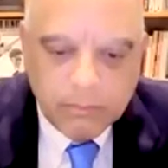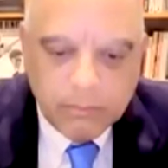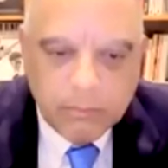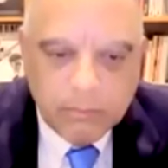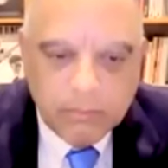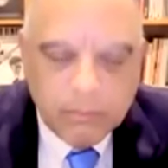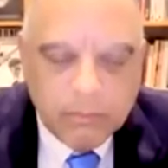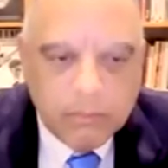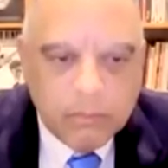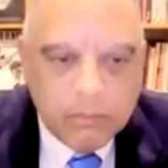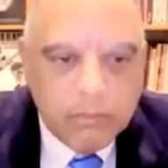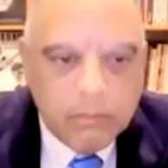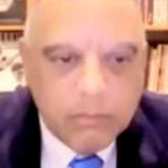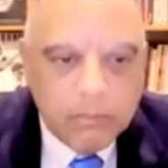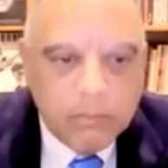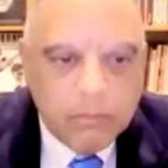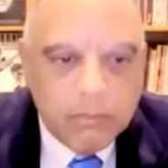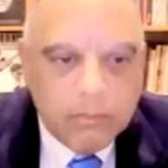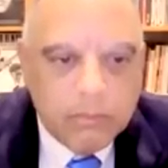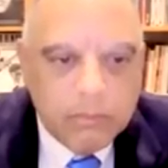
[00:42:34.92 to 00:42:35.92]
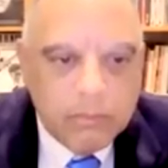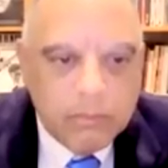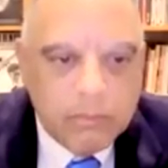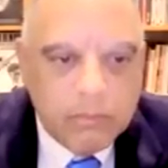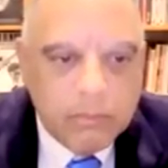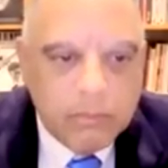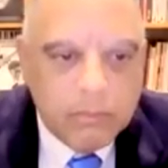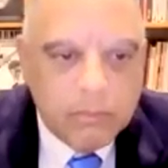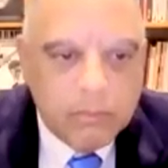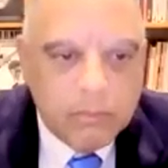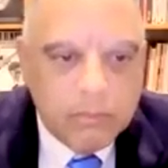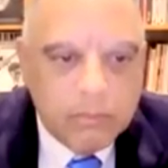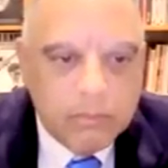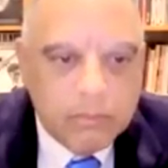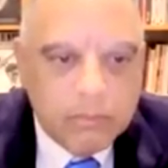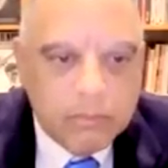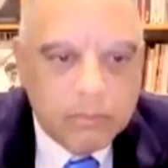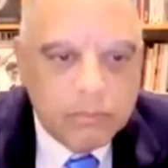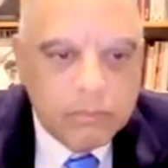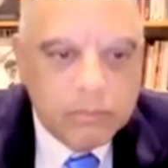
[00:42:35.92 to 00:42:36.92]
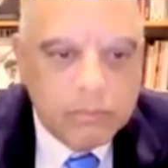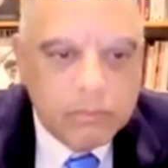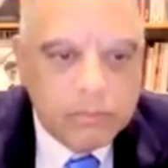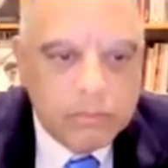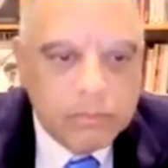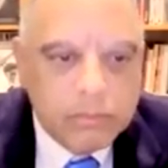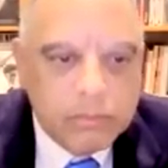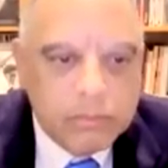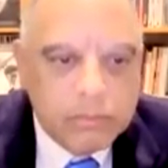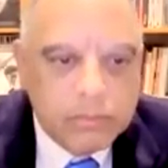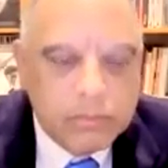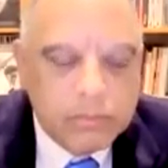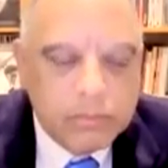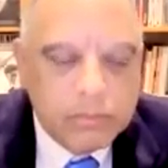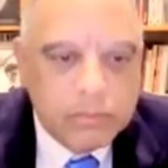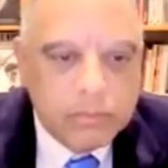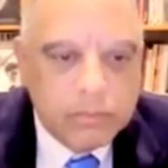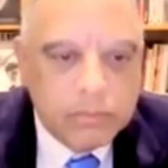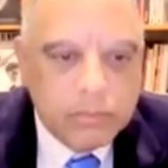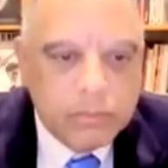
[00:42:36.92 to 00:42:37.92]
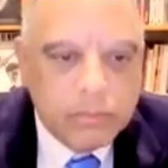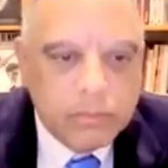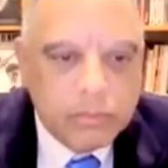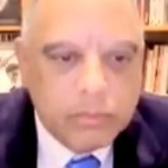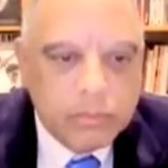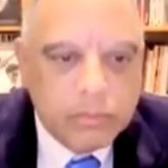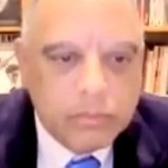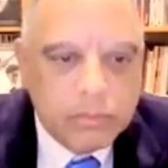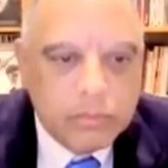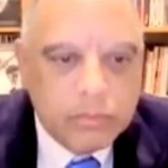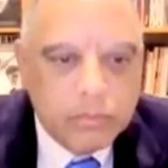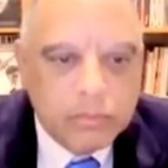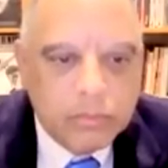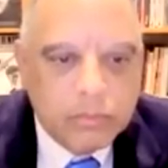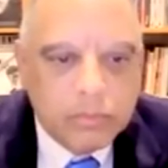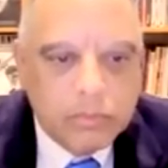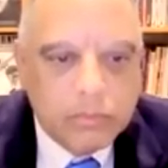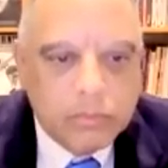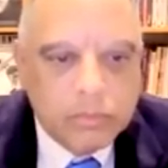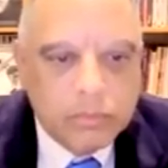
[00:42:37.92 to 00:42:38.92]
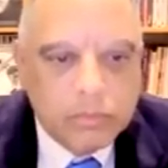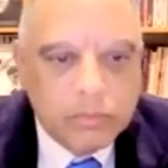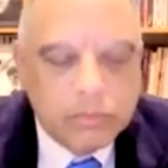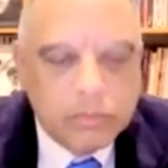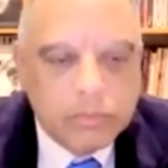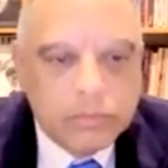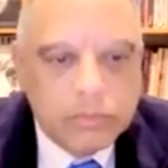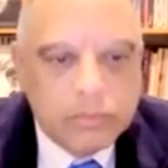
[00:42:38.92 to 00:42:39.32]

[no speech]